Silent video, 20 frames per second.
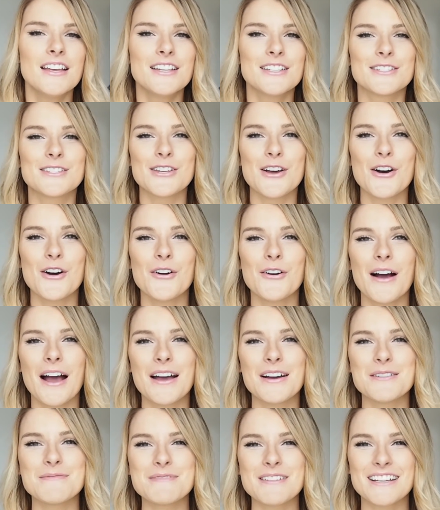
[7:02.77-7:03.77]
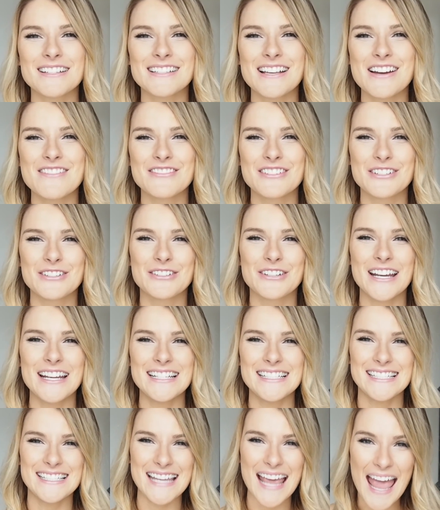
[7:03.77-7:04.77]
So I hope you guys are having a
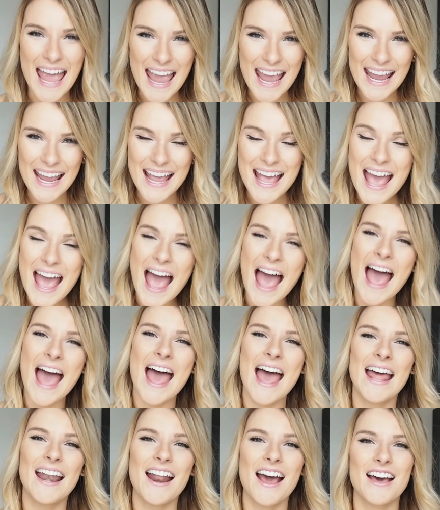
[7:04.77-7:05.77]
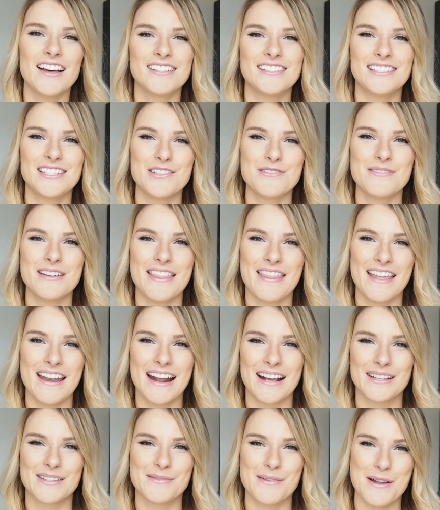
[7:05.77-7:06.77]
great day, and I'll see you in the
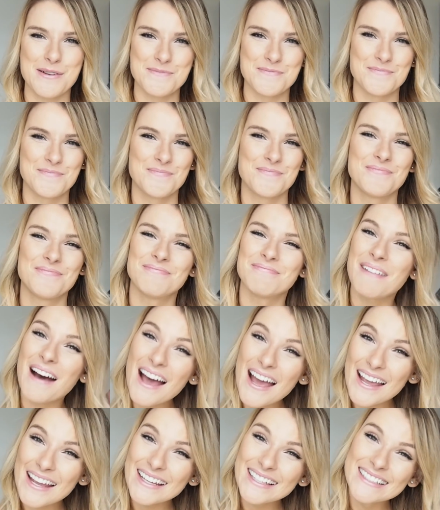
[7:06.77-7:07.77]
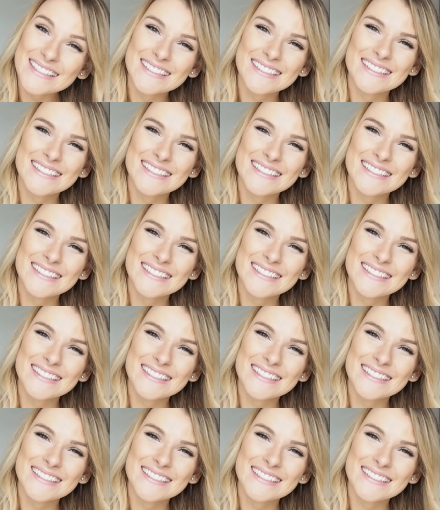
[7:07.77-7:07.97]
next one. Bye!